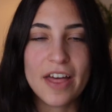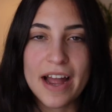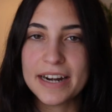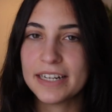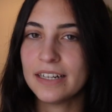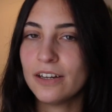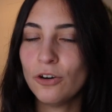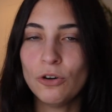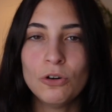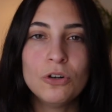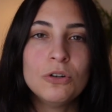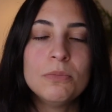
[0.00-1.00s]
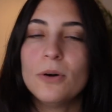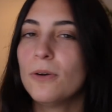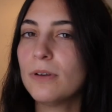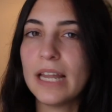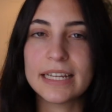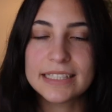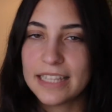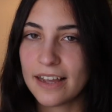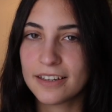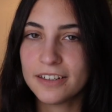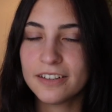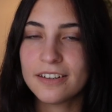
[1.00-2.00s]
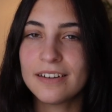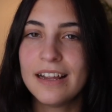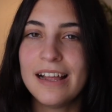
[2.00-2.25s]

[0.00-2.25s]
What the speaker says: Zara, Home, or like Tiger,